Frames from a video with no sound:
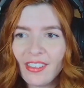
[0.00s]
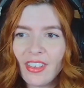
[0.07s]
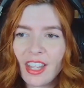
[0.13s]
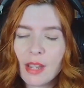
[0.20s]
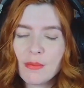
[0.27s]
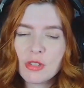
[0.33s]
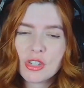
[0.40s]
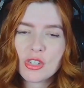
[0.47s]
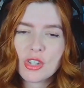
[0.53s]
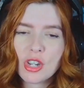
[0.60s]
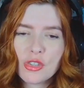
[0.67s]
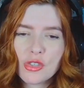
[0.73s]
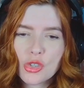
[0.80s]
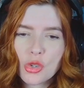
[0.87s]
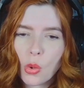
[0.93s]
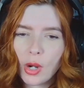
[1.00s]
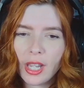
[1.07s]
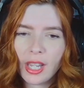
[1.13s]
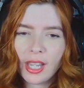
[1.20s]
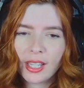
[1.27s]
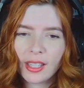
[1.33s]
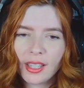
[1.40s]
Like I'm just
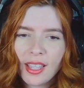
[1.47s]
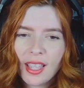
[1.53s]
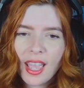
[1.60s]
enjoying